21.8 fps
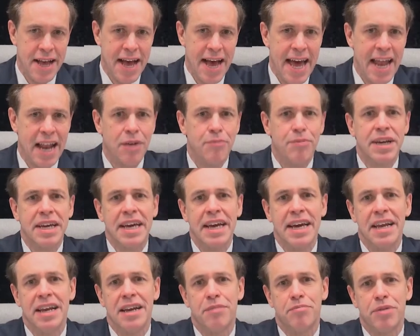and I'll
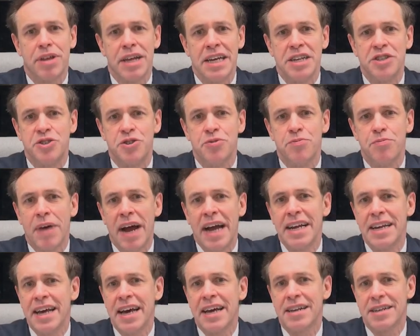begin at a place you might not